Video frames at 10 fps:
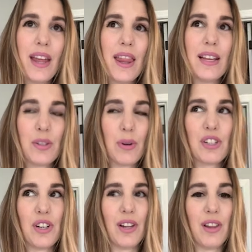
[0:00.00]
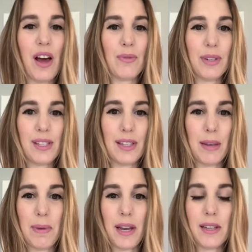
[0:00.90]
this question a lot
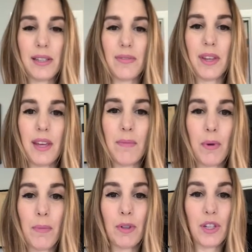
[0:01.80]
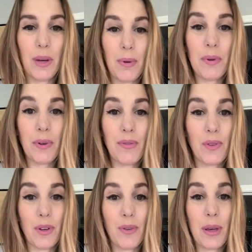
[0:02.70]
recently because of the promotion that we were doing
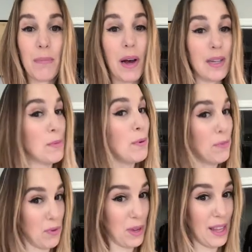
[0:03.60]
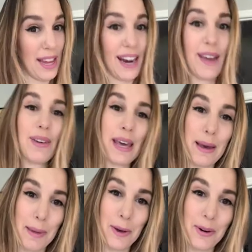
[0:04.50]
for the new Kim Possible movie that I have a
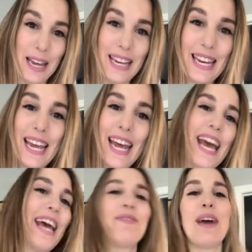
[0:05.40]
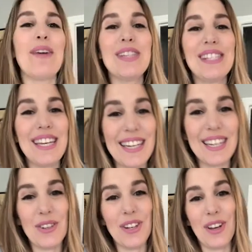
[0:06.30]
cameo in. If you haven't seen
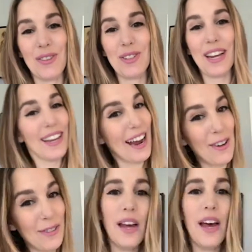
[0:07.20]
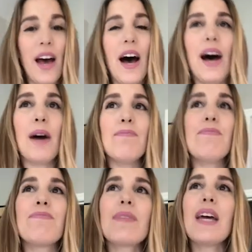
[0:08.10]
it, you should go check it out.
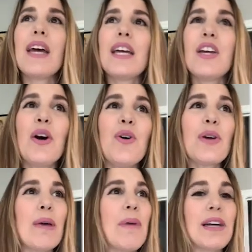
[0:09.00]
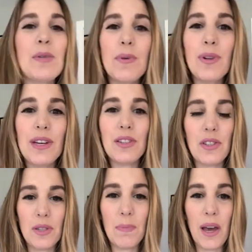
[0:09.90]
You know, Kim Possible is
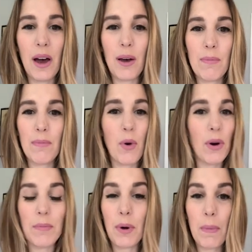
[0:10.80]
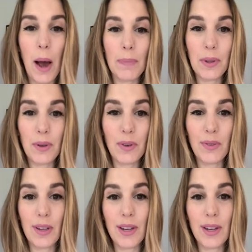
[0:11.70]
just become more and more popular over the